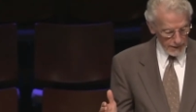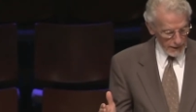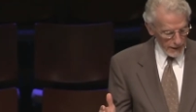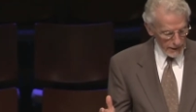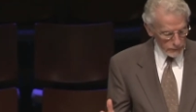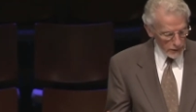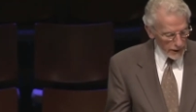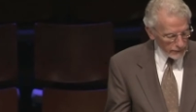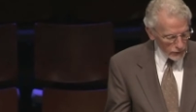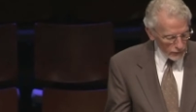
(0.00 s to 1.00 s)
uh, we
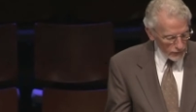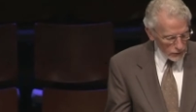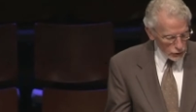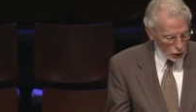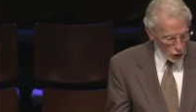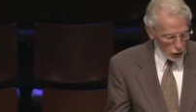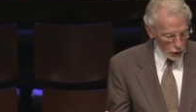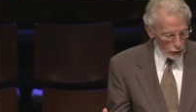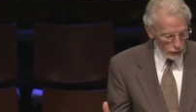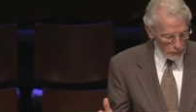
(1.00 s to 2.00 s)
have to first
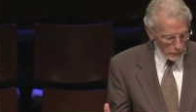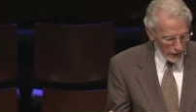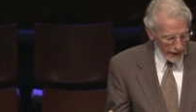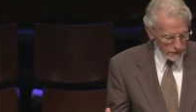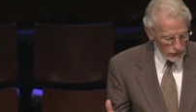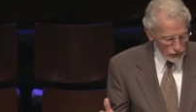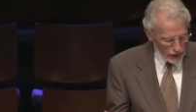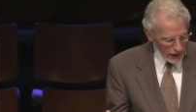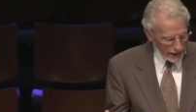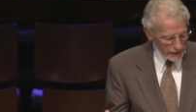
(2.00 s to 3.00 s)
learn to practice
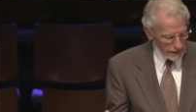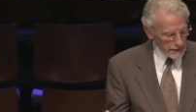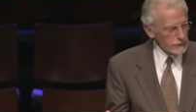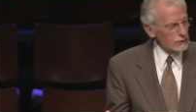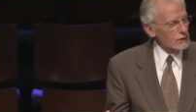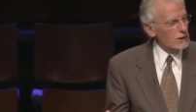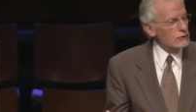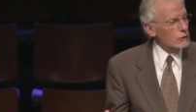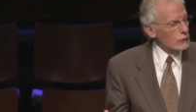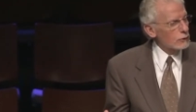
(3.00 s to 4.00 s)
godliness in
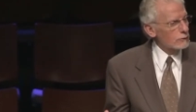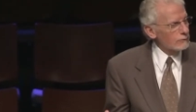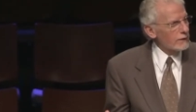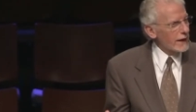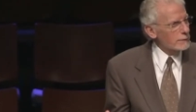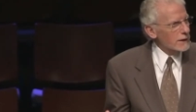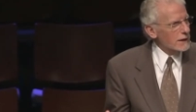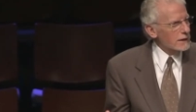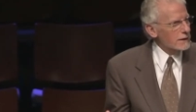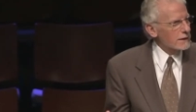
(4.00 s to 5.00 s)
your own
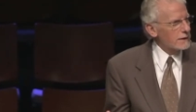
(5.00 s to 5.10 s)
family